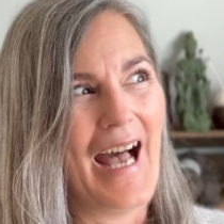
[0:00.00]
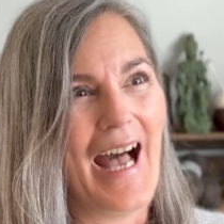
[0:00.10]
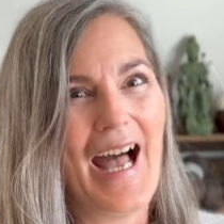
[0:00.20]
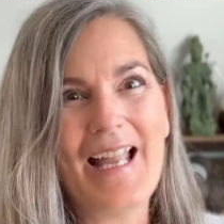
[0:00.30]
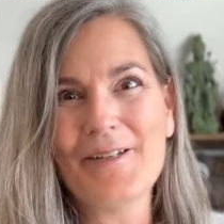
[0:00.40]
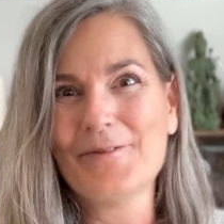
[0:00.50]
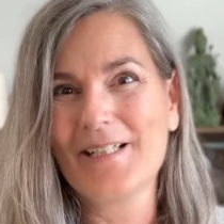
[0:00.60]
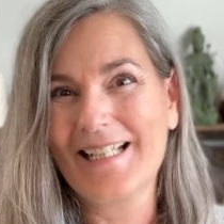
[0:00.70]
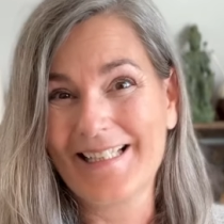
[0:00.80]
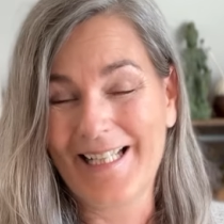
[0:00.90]
I
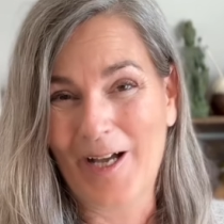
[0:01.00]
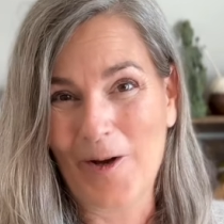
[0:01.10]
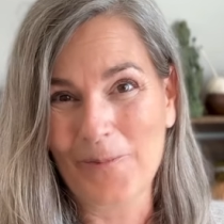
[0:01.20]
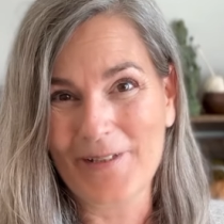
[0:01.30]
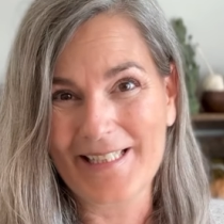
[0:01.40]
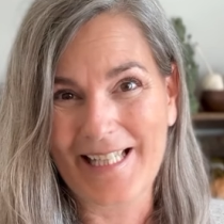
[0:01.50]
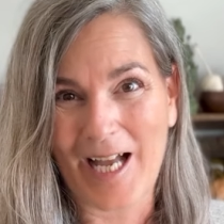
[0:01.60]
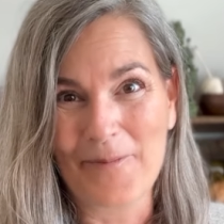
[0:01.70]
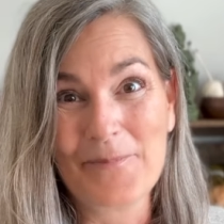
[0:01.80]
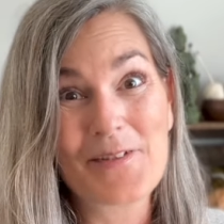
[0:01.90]
really hope it
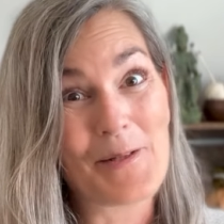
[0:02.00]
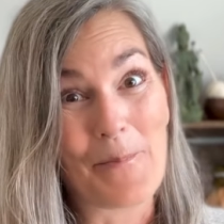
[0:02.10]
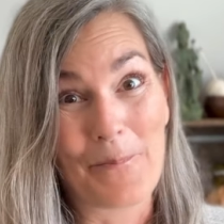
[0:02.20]
comes